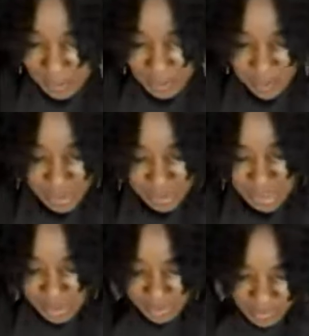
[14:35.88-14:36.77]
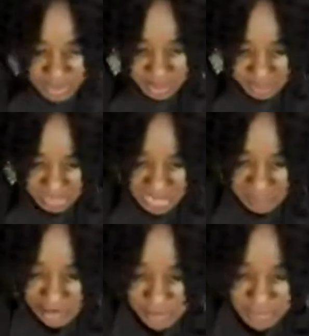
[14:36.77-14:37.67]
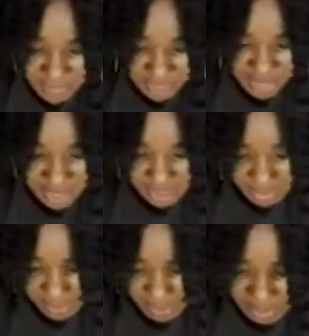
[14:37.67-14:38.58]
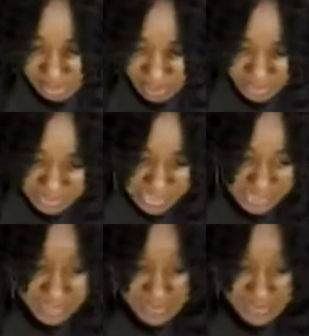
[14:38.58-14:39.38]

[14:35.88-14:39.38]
I really don't think you can have too much sauce with this because,